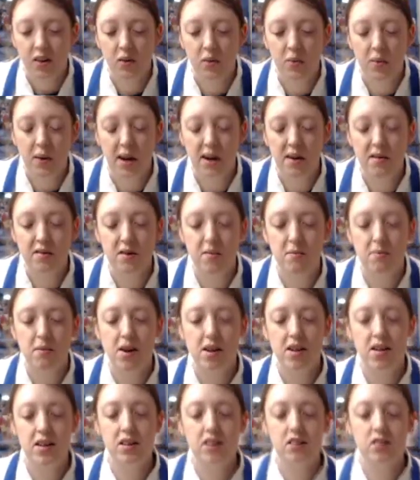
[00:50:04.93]
wow, you're
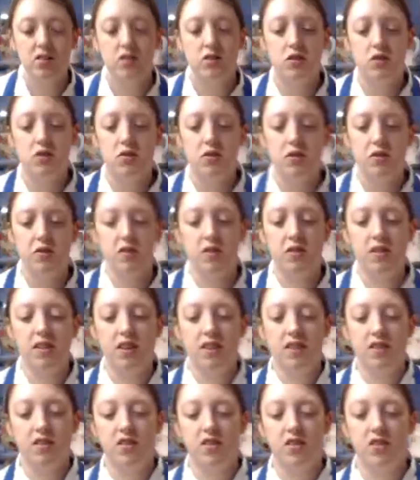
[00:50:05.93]
modding on two different
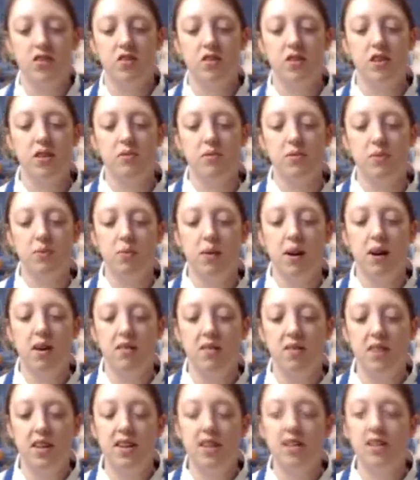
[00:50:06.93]
other streams. Wow,
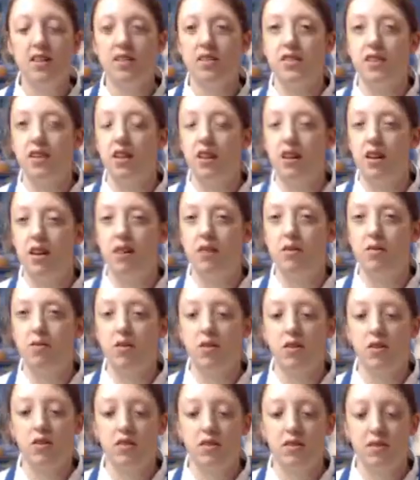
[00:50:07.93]
that is a lot of
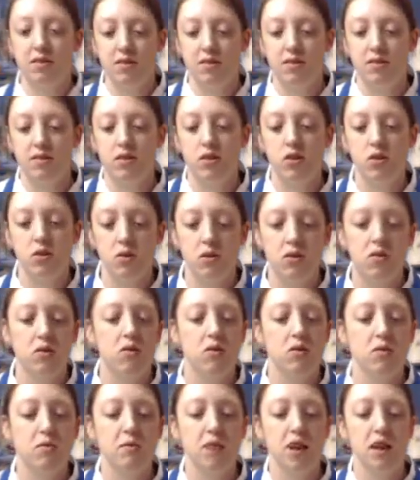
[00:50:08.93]
work, sir
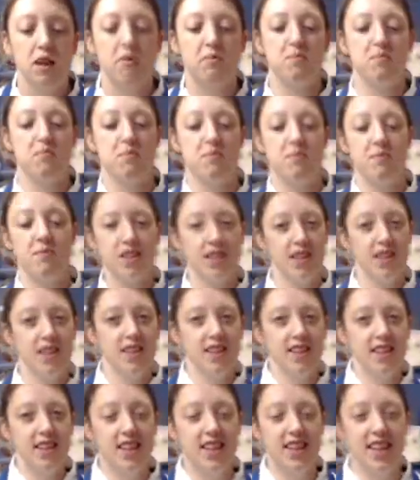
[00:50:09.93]
or man.
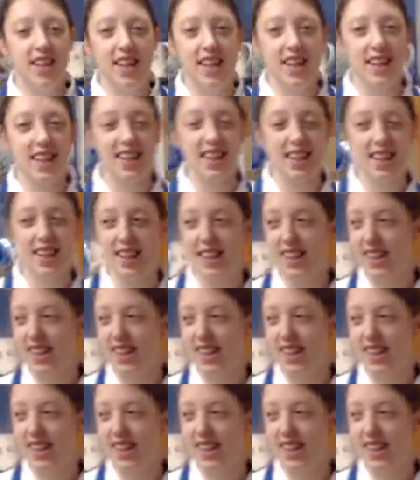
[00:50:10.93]
sir,